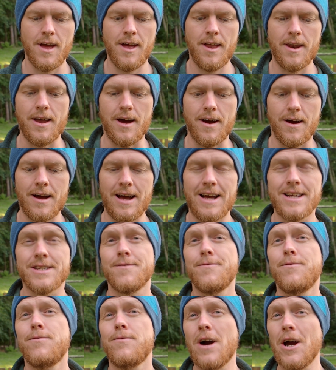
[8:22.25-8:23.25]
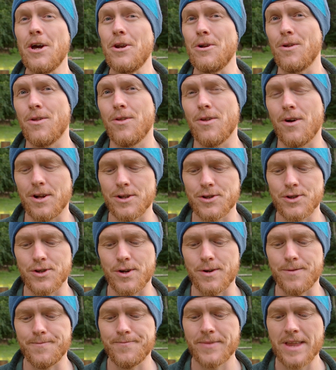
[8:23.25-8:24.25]
Now, as some final thoughts
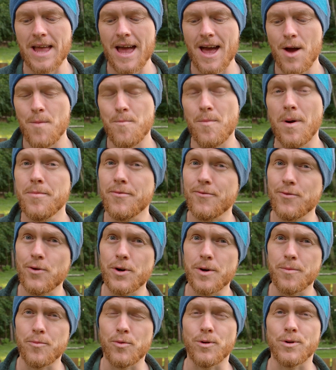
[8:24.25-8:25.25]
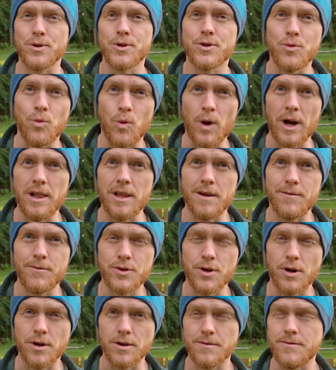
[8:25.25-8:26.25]
though, my preferred approach to wildlife
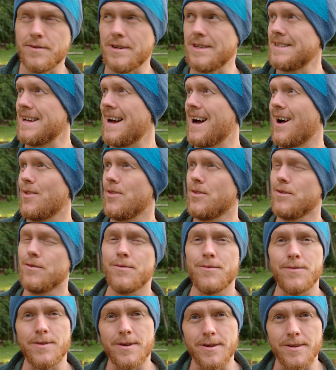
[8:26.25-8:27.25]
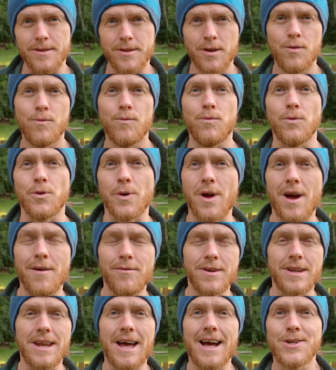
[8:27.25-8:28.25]
photography is out in the field,
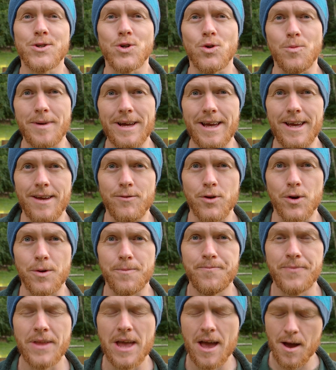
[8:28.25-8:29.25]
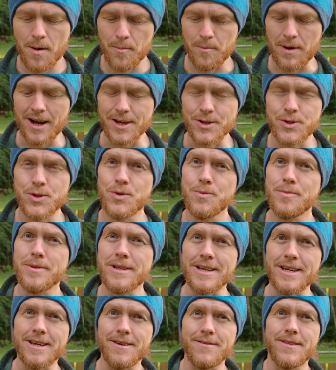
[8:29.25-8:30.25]
photographing natural behavior. But I do
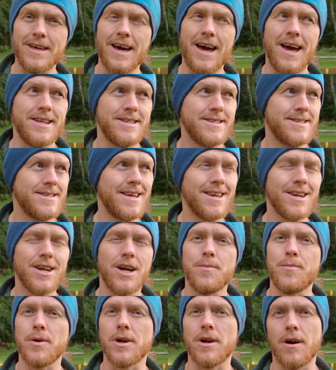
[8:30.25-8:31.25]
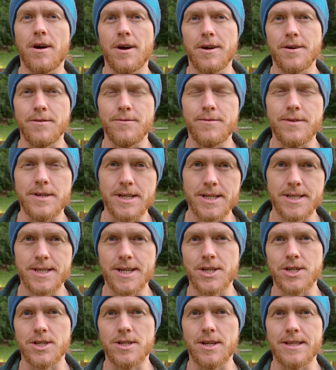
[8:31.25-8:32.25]
believe that setting up a garden feeding
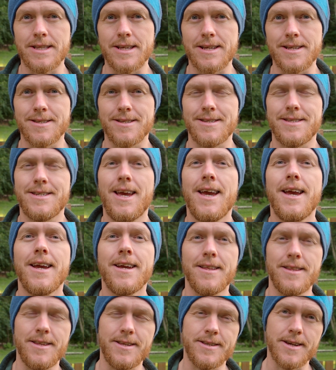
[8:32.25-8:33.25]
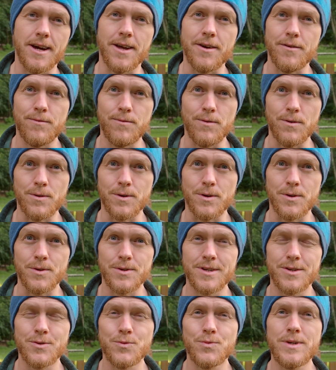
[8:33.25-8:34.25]
station like this and taking these kind of
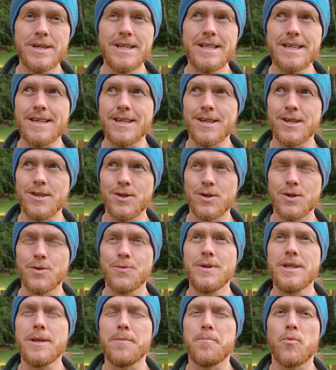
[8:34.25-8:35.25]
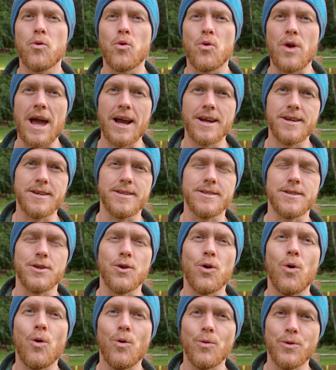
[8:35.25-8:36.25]
photos you can really practice and
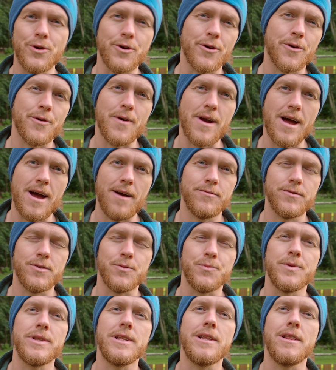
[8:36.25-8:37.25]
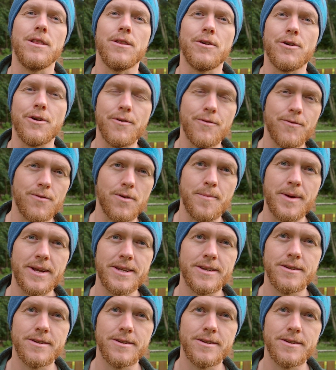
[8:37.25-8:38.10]
hone your craft and really learn from it.